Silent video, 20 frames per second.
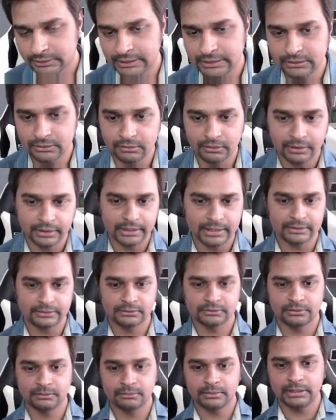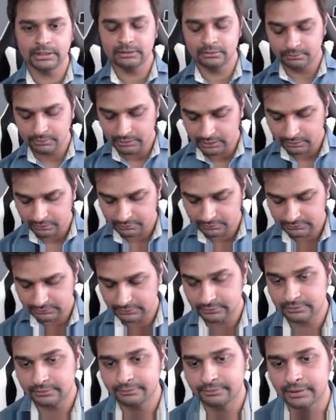need context. So somebody in the media was
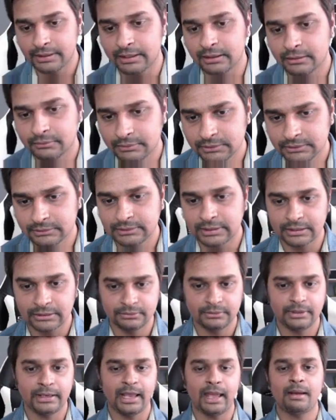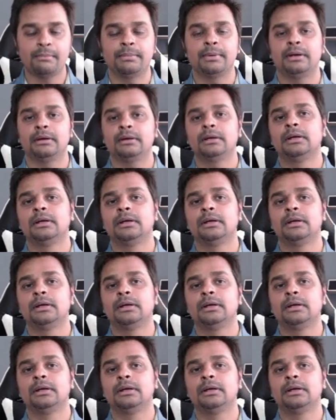justifying it, which has actually happened.